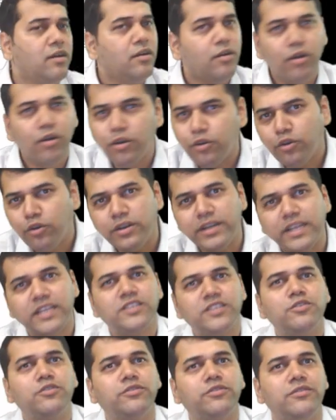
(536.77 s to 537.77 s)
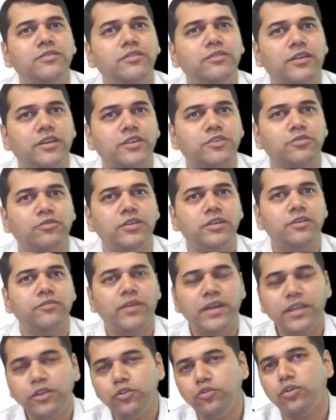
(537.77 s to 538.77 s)
or don't test yourself, test only.
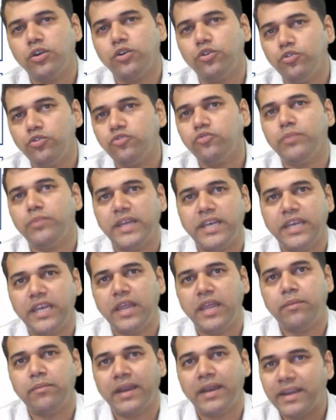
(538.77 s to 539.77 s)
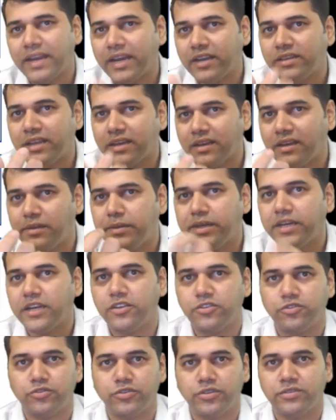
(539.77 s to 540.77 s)
Why you want to use my name and get that limited
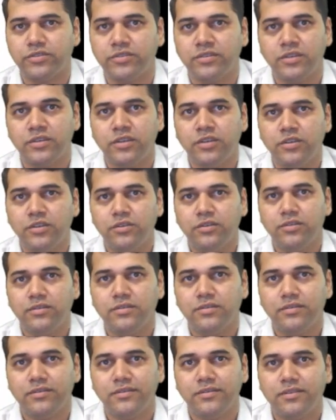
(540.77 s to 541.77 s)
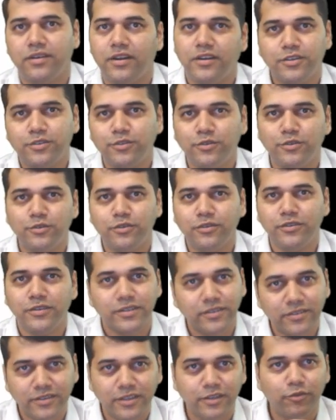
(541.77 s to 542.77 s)
assurance? Understood? No
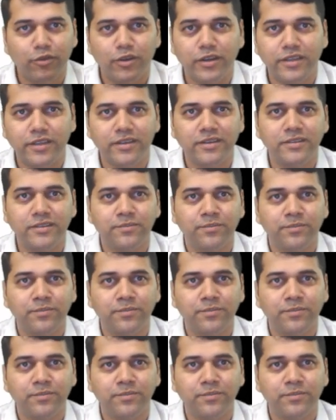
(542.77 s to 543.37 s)
risk involved here.